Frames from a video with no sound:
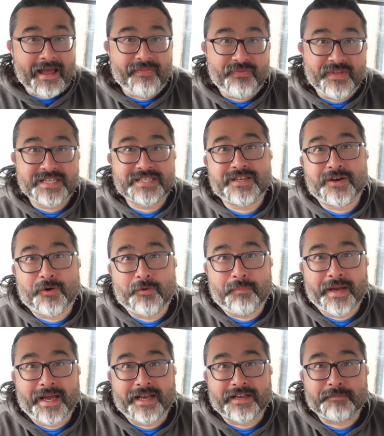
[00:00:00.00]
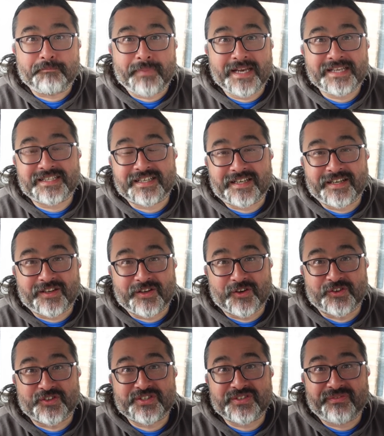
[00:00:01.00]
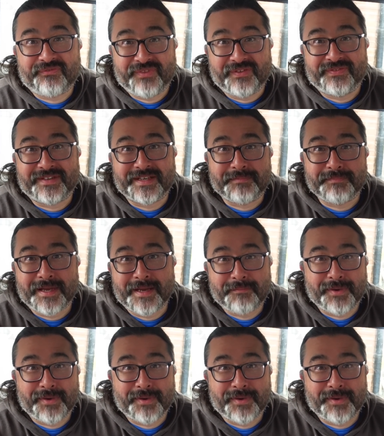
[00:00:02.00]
and this whole bag basically cost £15